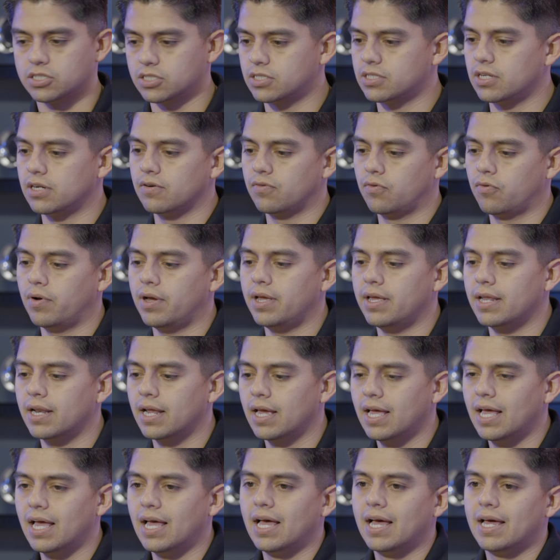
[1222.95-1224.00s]
Just enough weight.
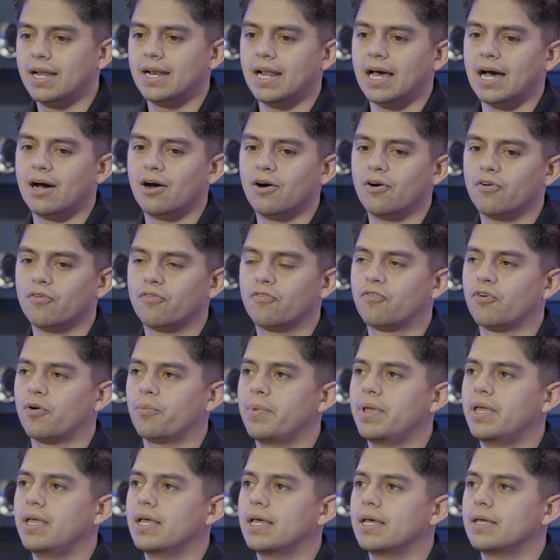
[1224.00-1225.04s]
Now, for
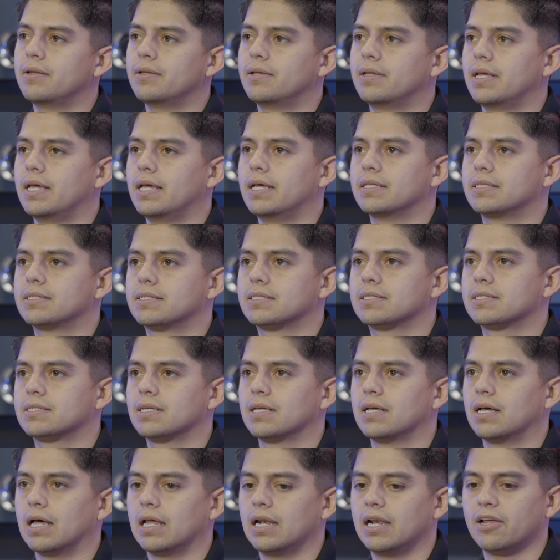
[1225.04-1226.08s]
me, it's
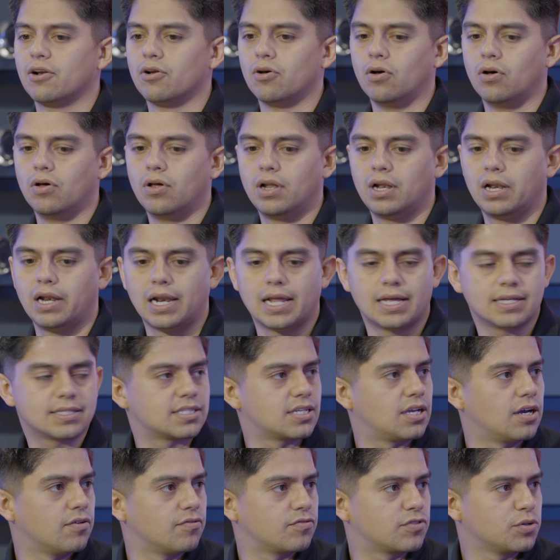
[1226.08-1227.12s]
a little less
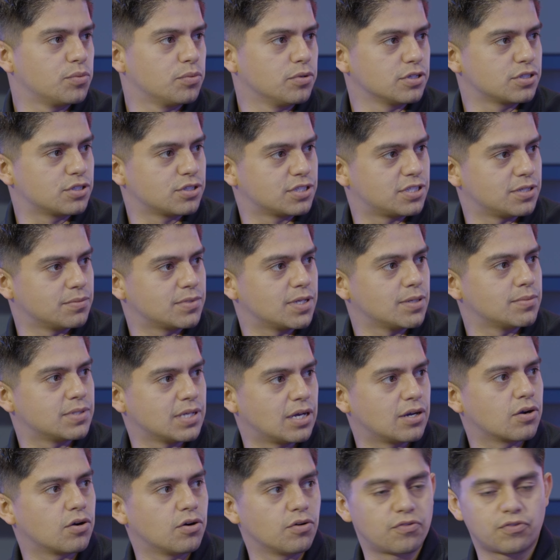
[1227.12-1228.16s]
comfortable, so sometimes
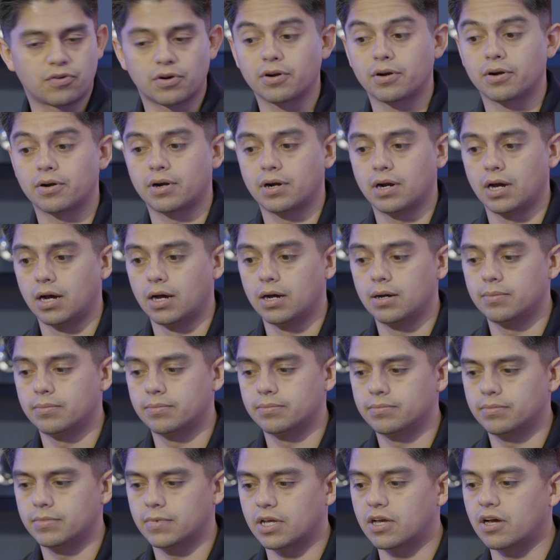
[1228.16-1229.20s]
I'll go for
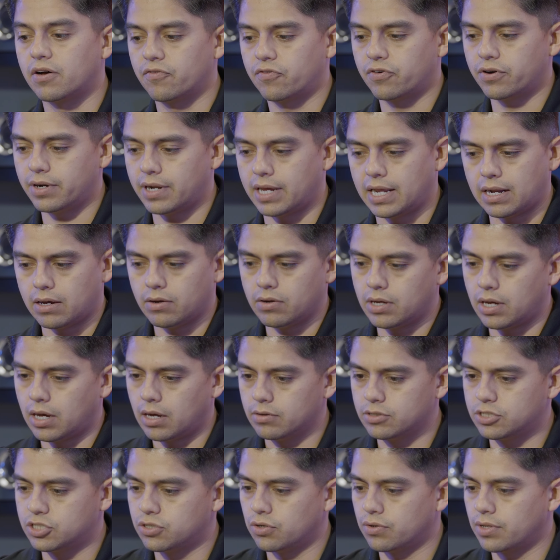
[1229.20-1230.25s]
the comfort, and
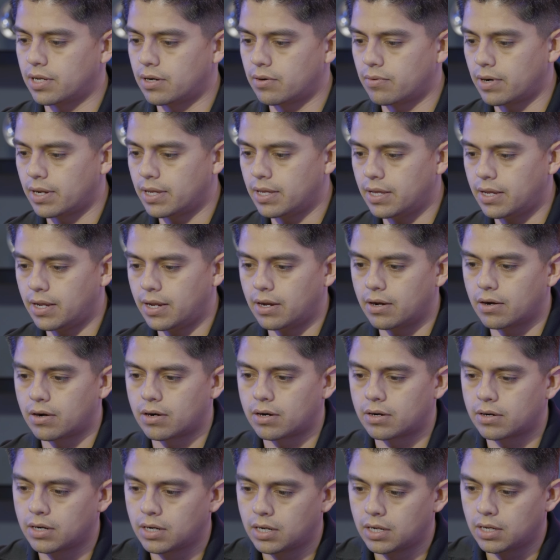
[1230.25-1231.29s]
I'll show that right
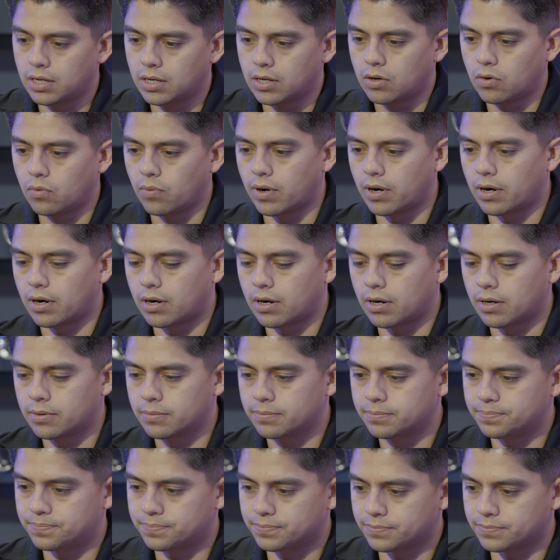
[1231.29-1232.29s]
here, where